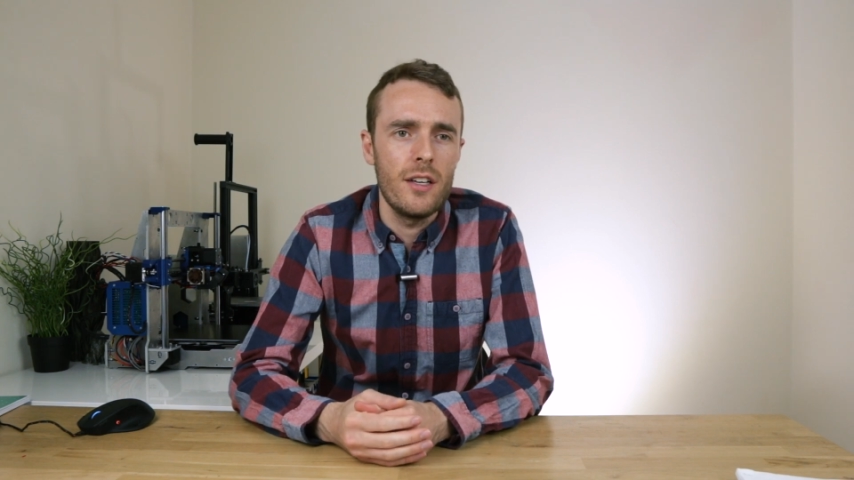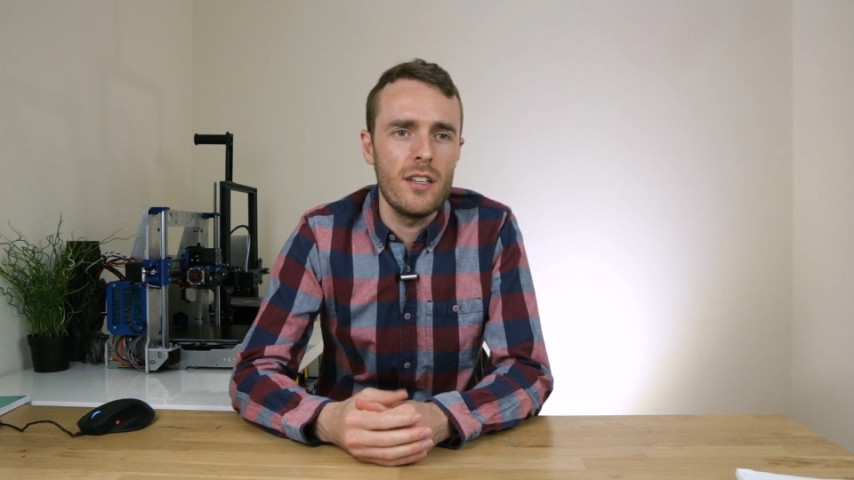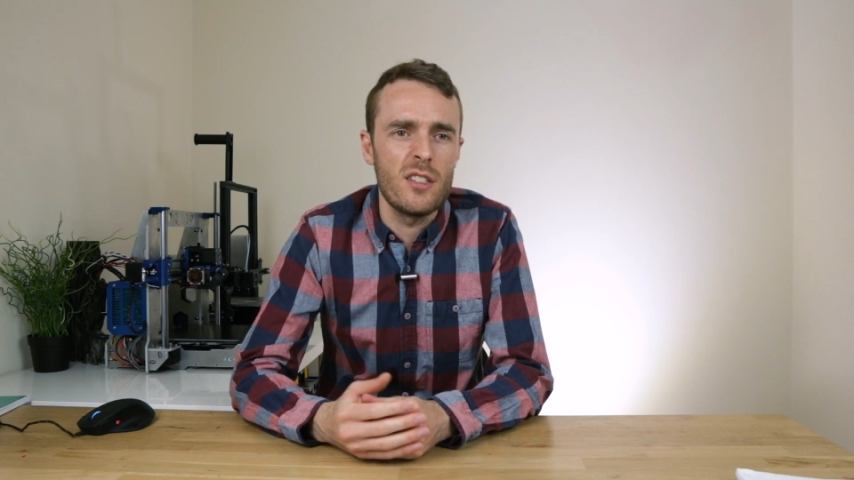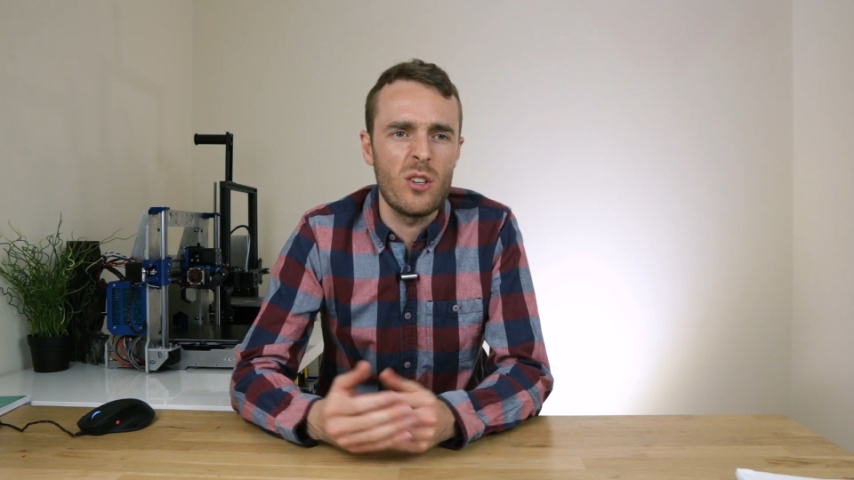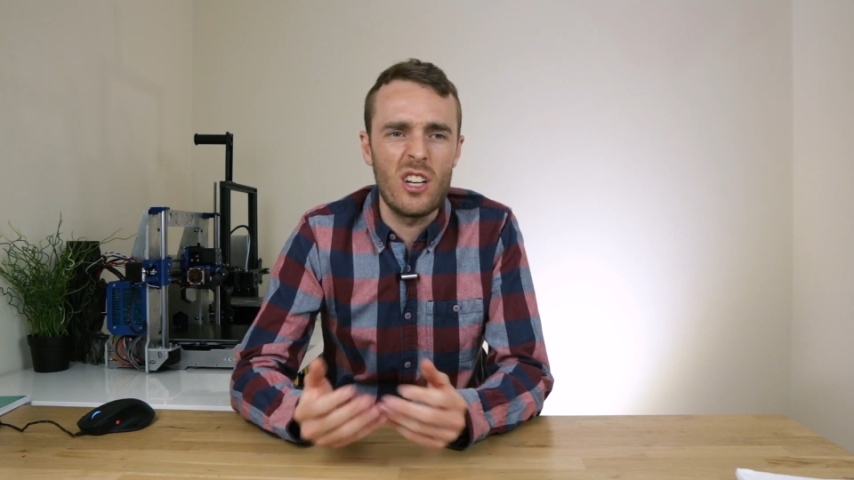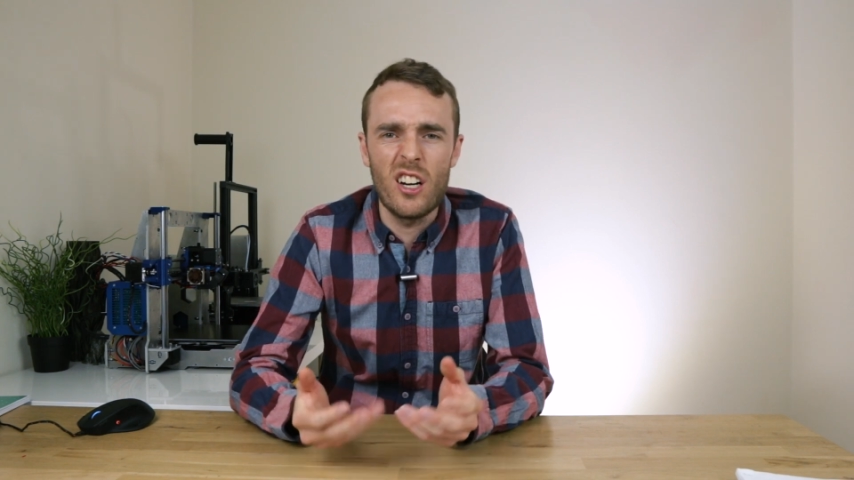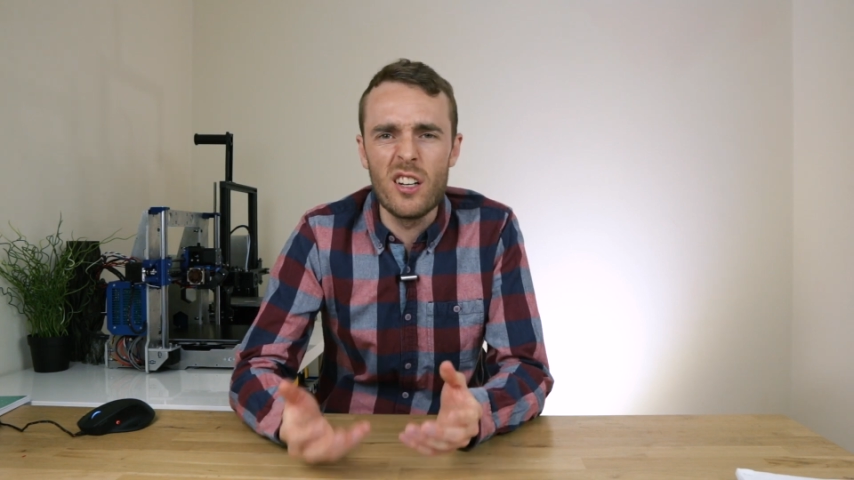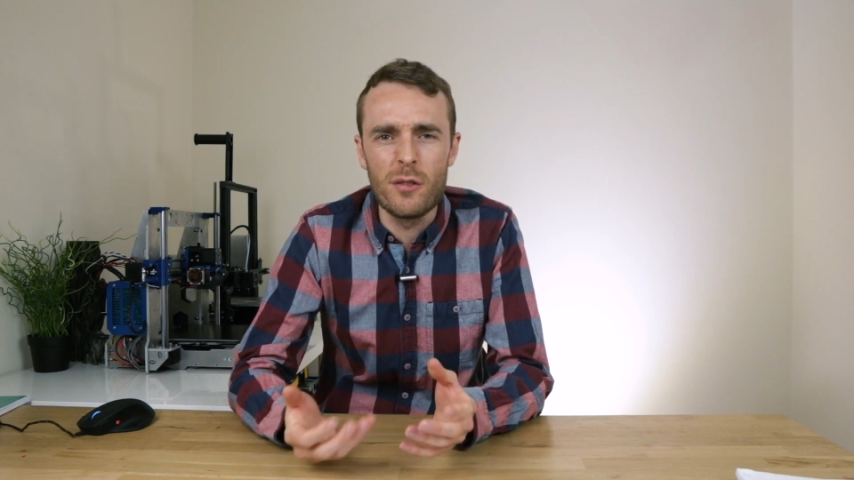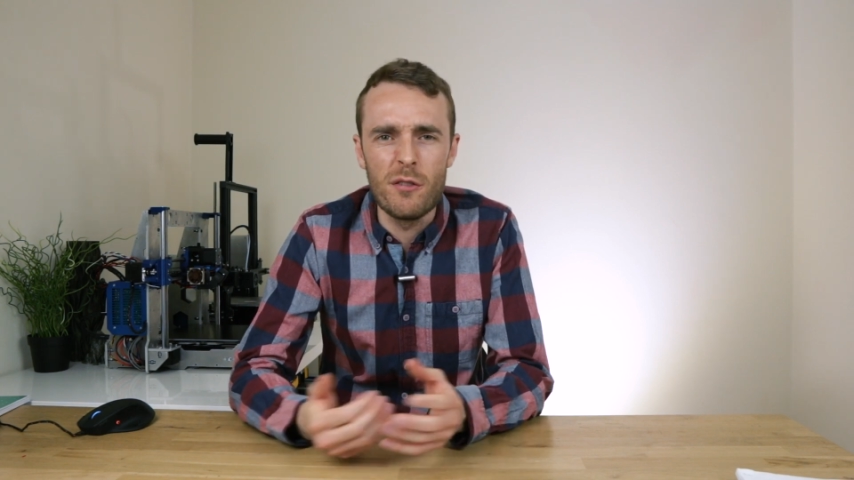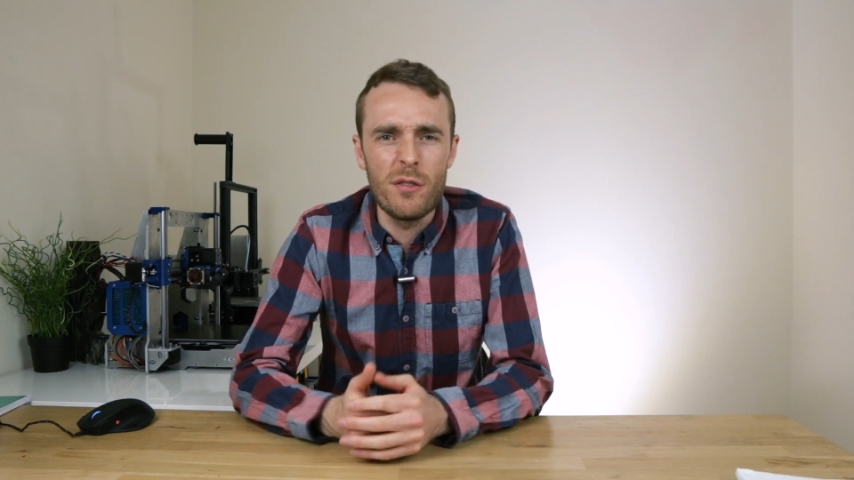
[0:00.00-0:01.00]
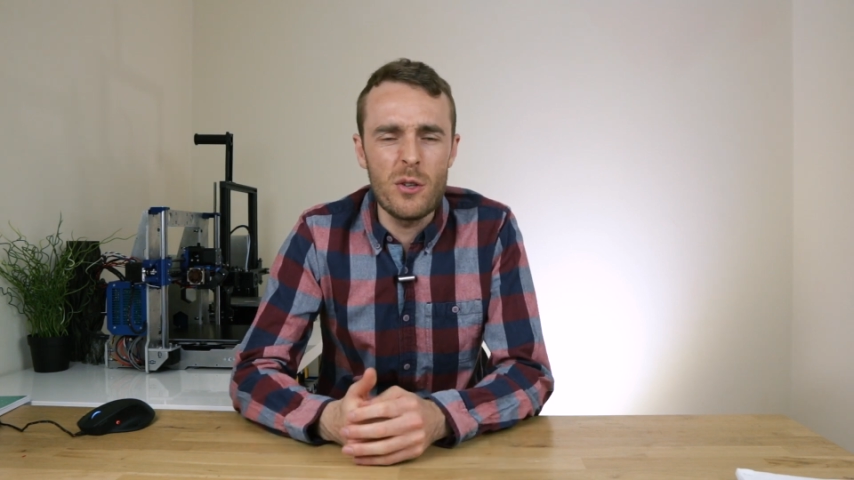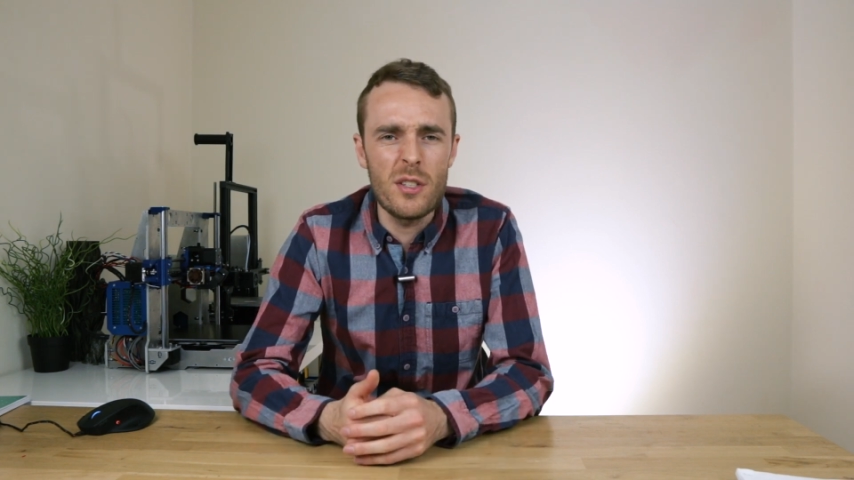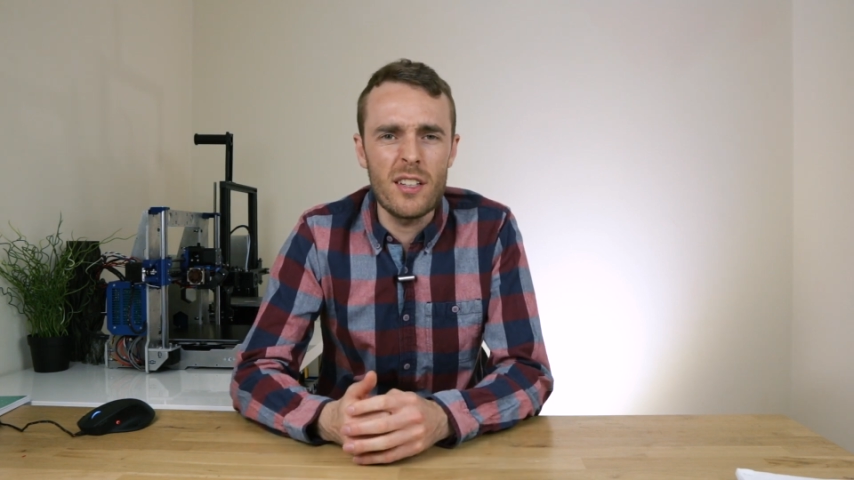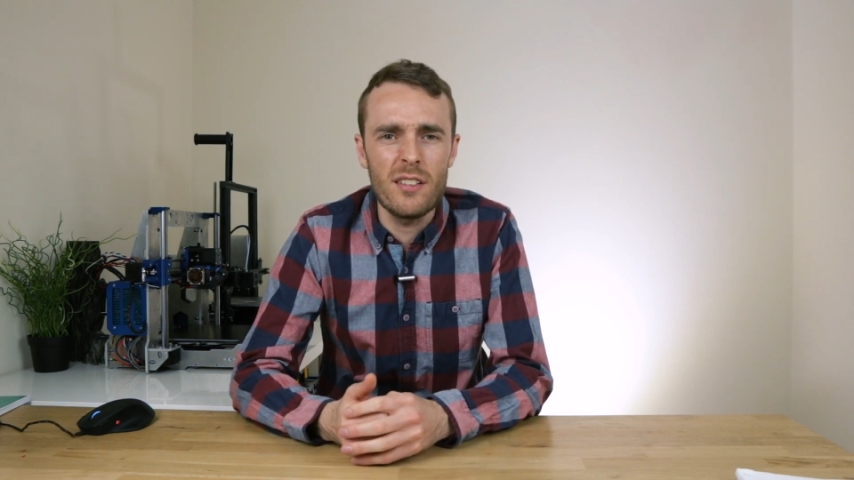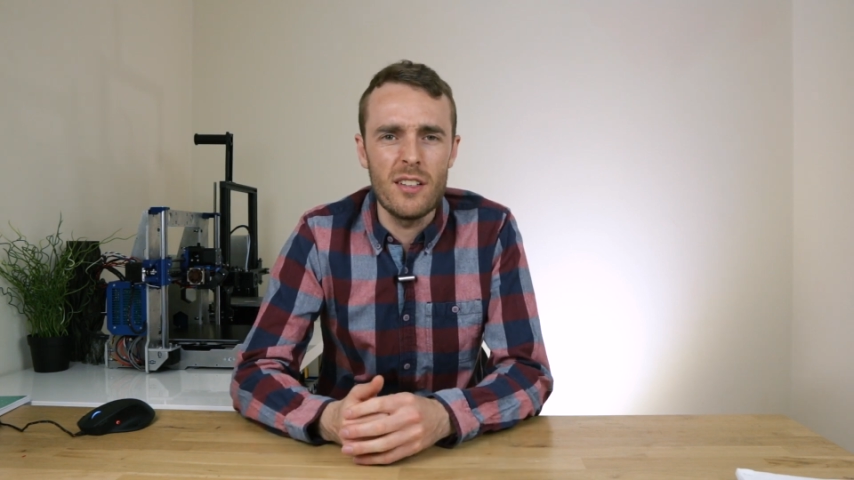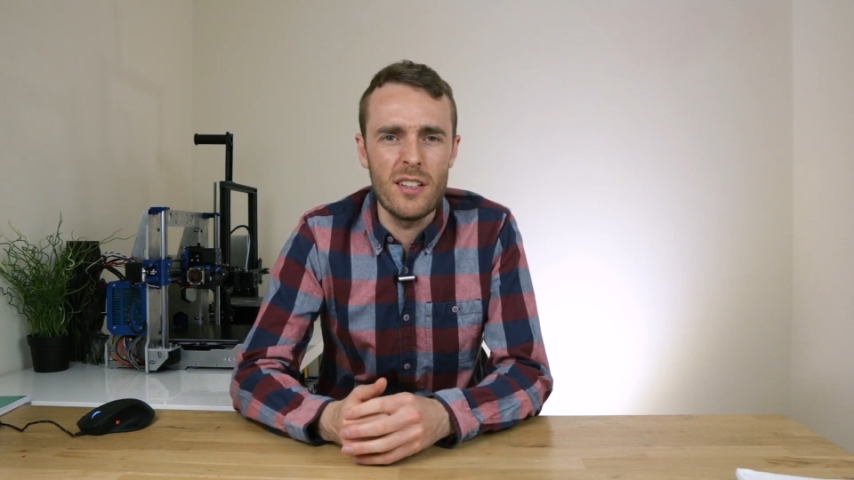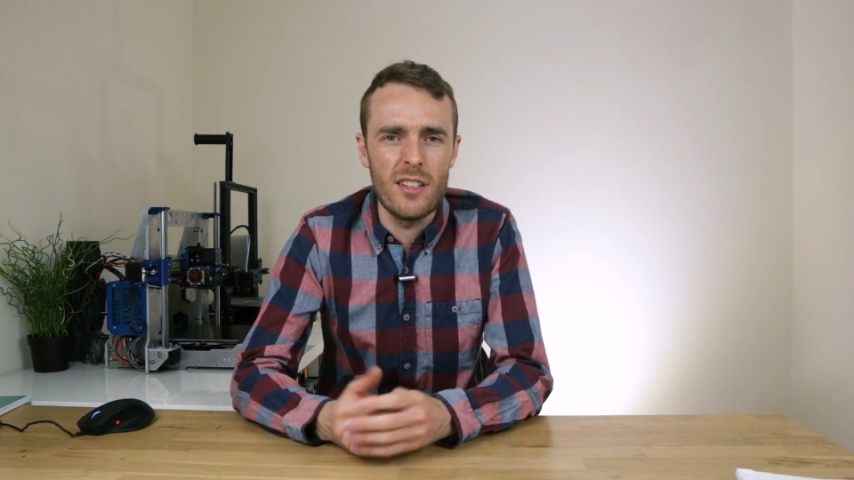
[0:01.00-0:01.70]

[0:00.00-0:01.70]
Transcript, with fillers: It's kind of confusing.